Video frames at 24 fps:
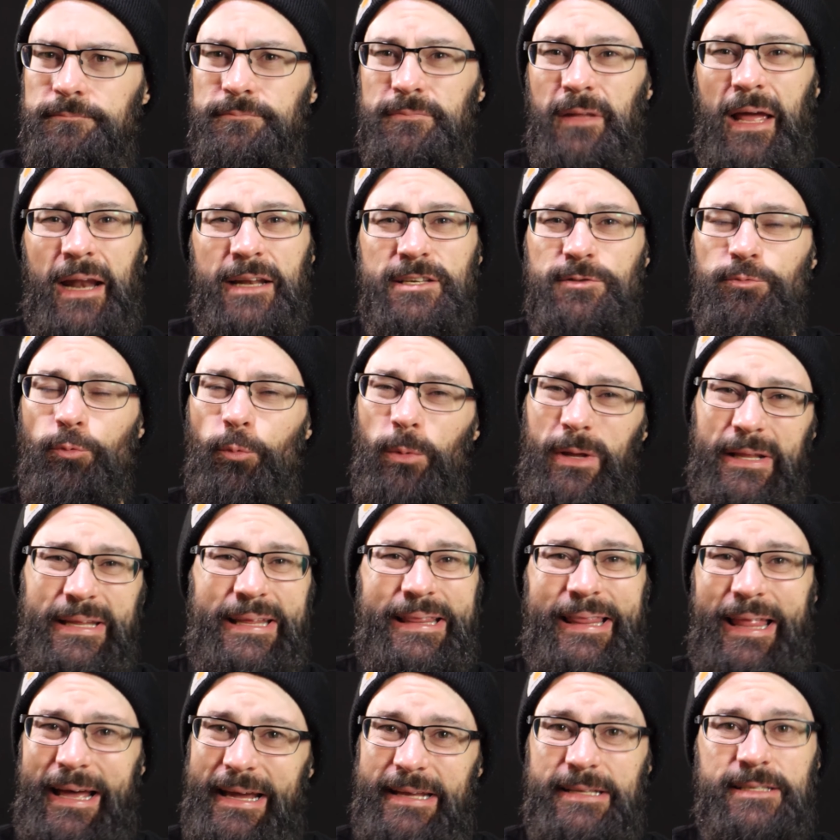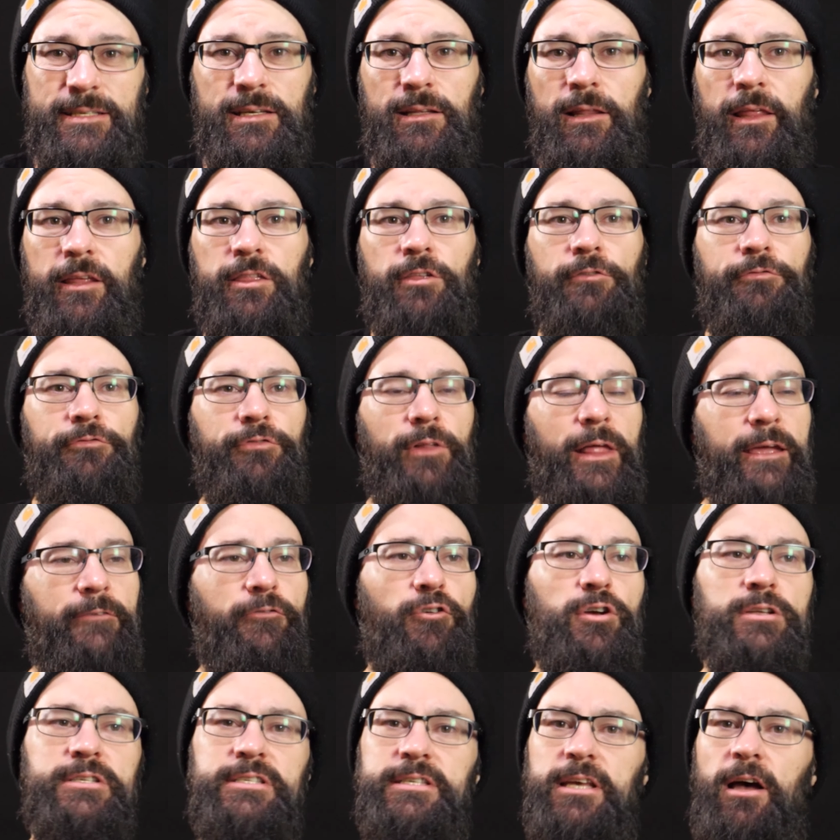That is really light. Like the
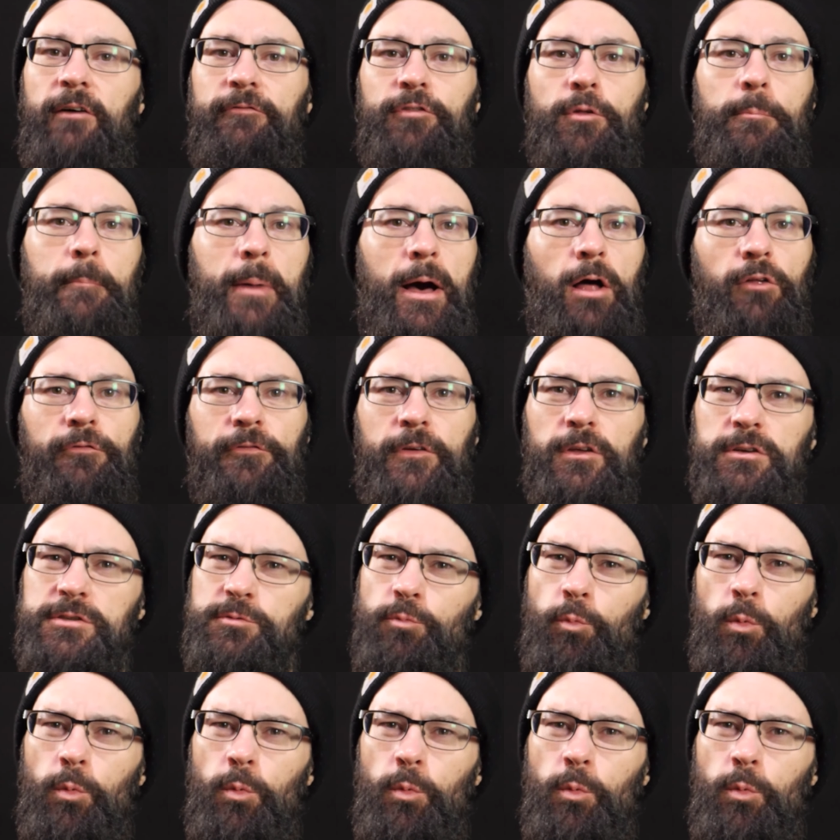flavor itself, the mouth feels